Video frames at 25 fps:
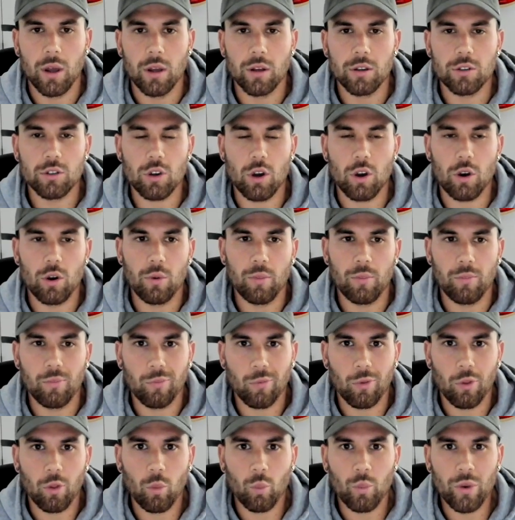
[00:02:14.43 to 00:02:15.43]
So
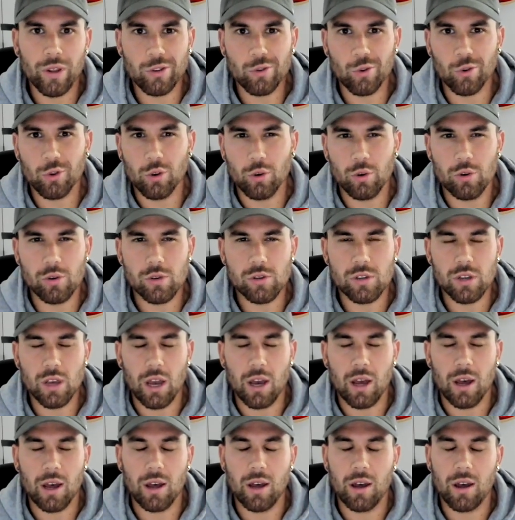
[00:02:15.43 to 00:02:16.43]
we do use
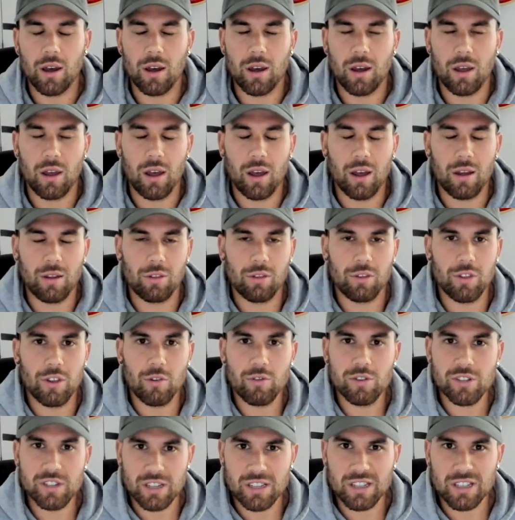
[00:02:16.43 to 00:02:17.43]

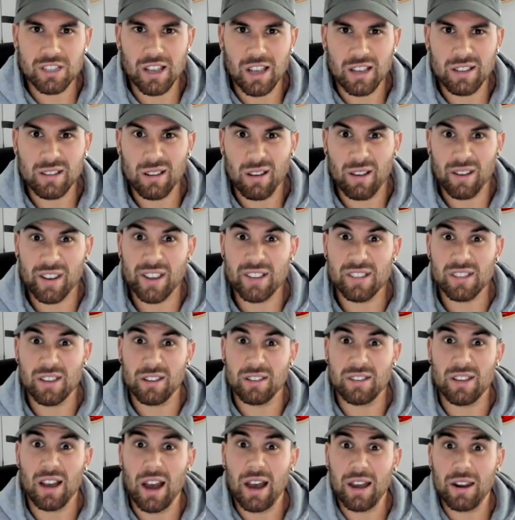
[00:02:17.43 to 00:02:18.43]
there is a
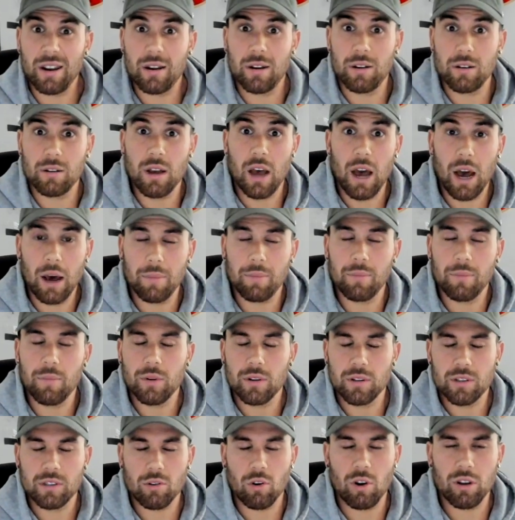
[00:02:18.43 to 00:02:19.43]
data hub
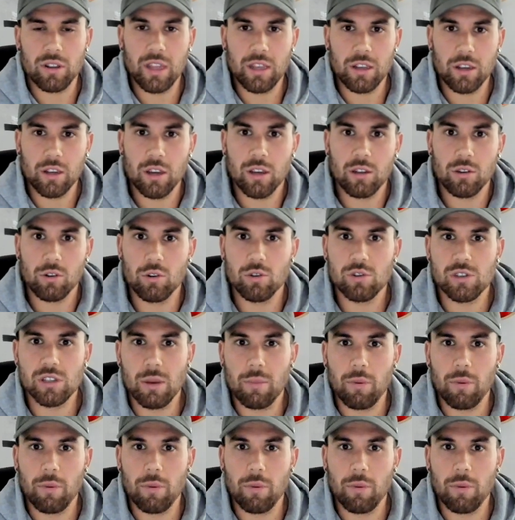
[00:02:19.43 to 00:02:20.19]
site that you can use,